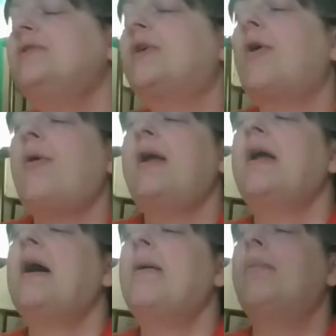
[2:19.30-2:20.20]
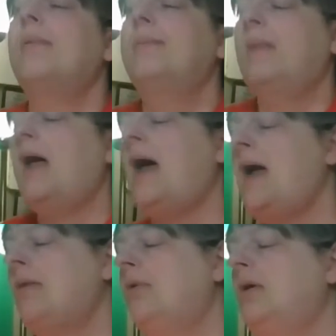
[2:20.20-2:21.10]
was growing up,
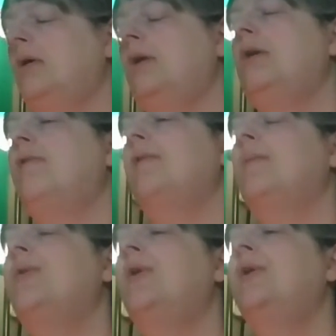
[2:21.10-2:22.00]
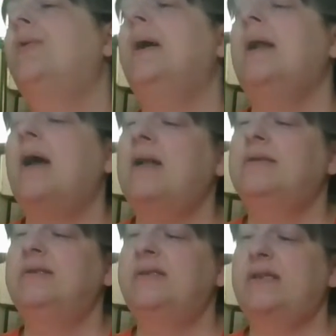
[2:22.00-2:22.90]
I was, you know, from third grade on
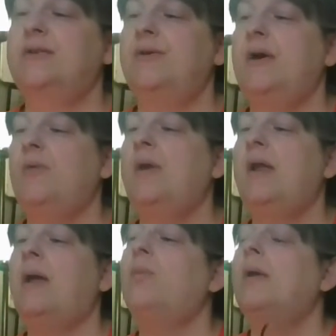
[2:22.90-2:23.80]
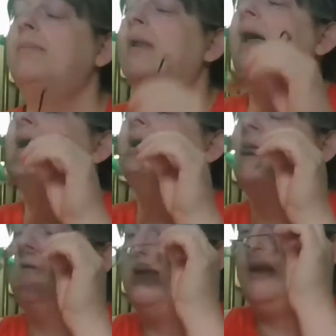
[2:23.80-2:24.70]
to sixth grade, we had one black
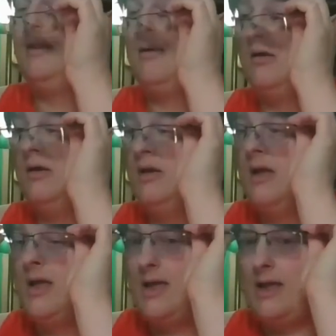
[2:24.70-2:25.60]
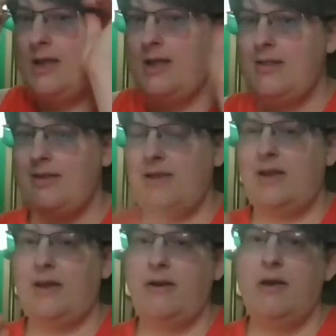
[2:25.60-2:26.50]
kid in the, in
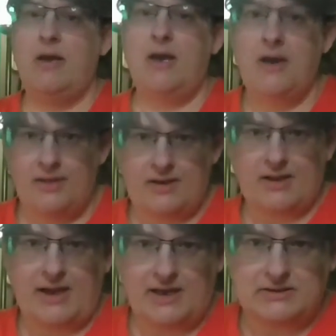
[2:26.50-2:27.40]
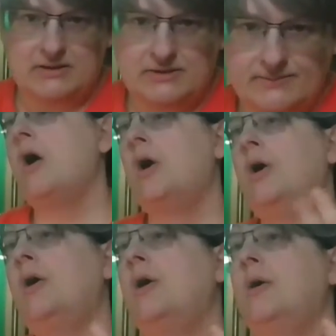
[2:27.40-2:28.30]
the, in the class.
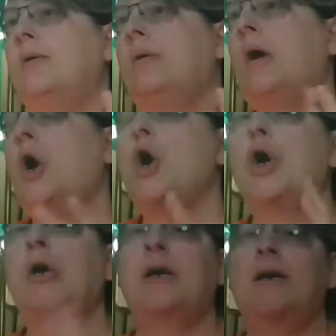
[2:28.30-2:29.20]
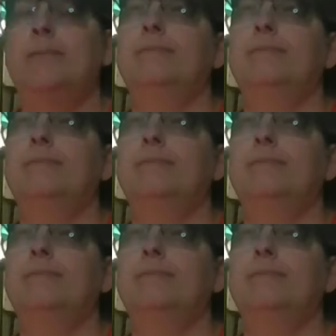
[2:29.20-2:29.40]
Her, her